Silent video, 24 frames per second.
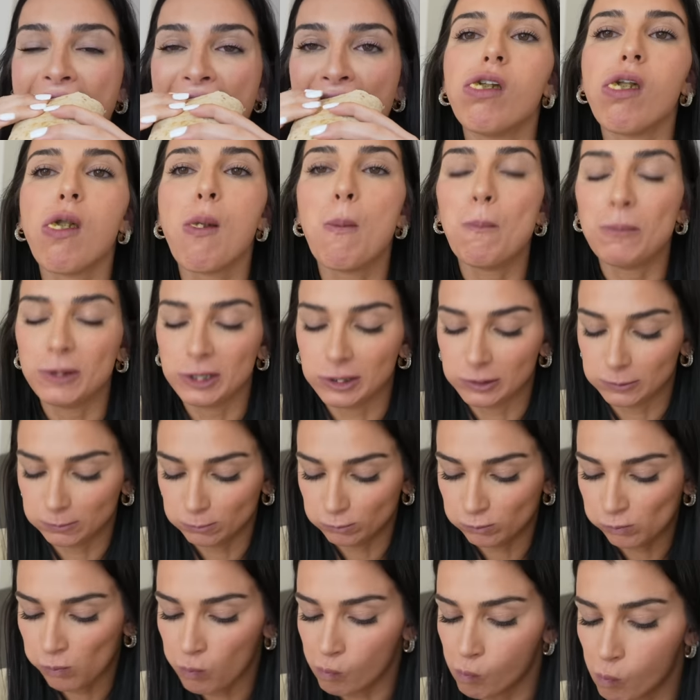Oh, man. All
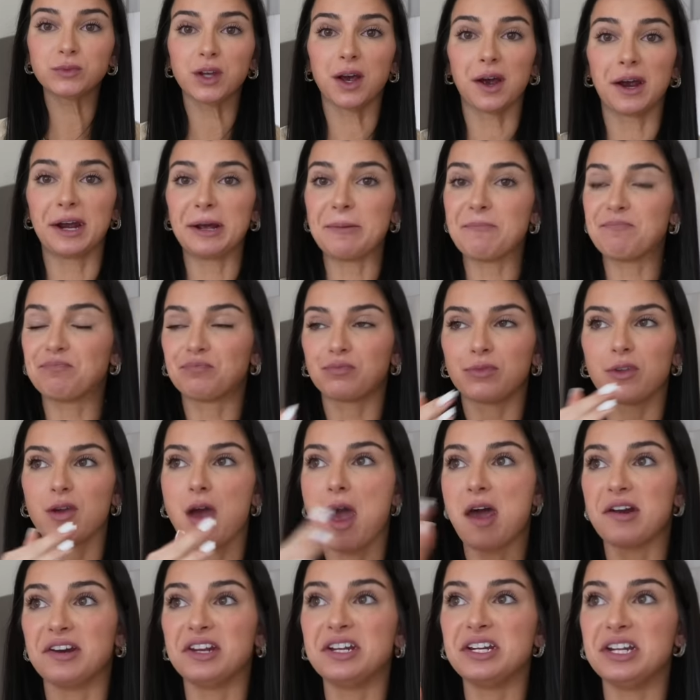right,
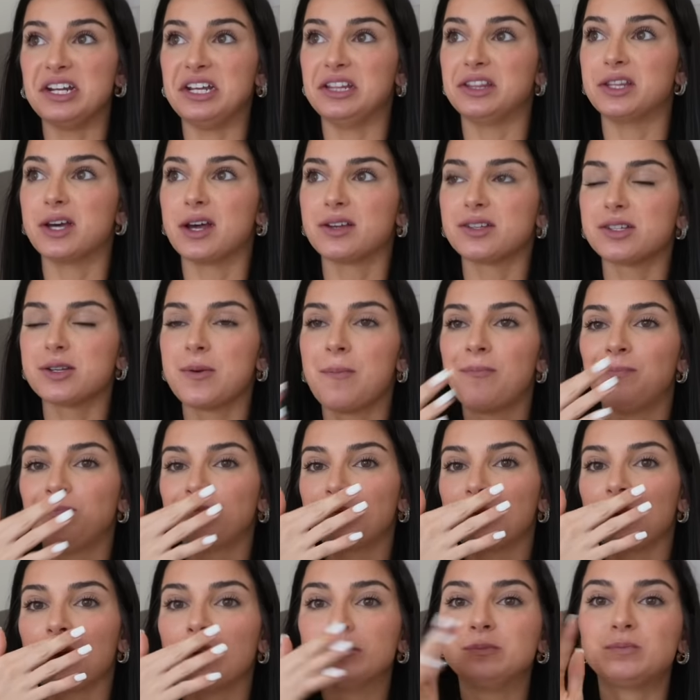I need to eat this.
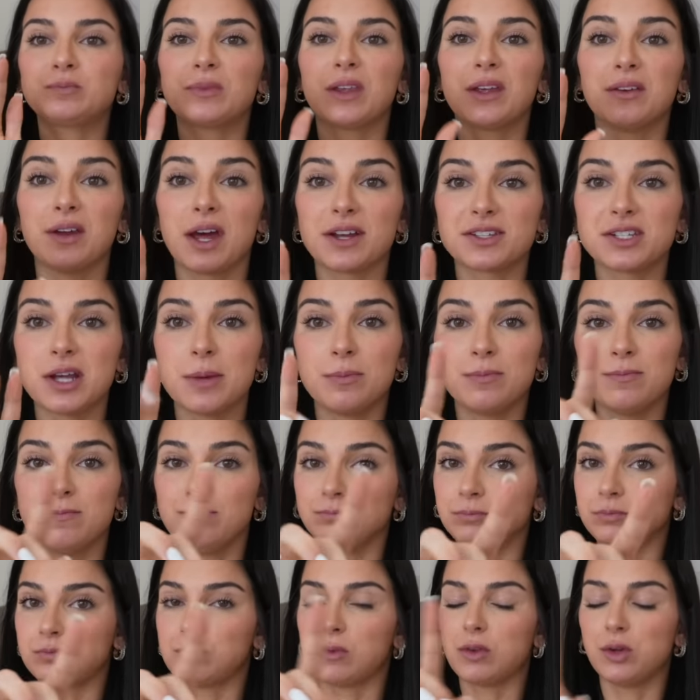Next time,
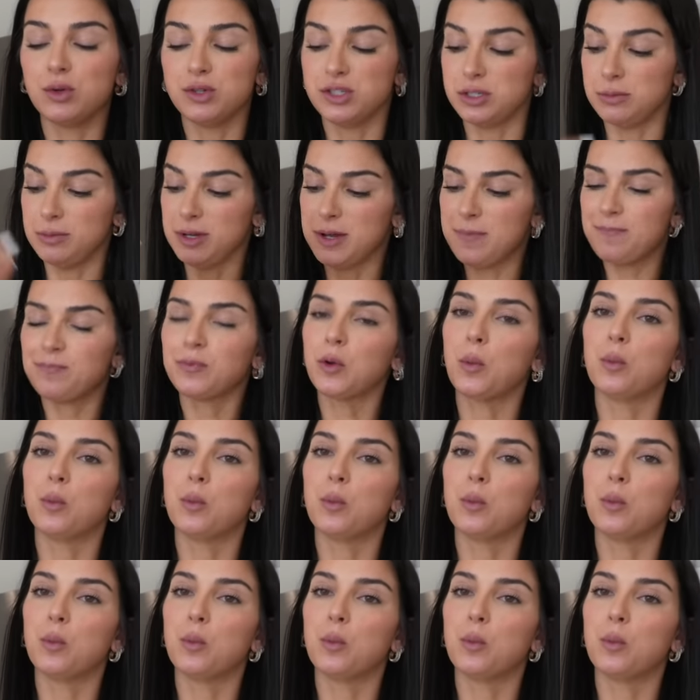you see me?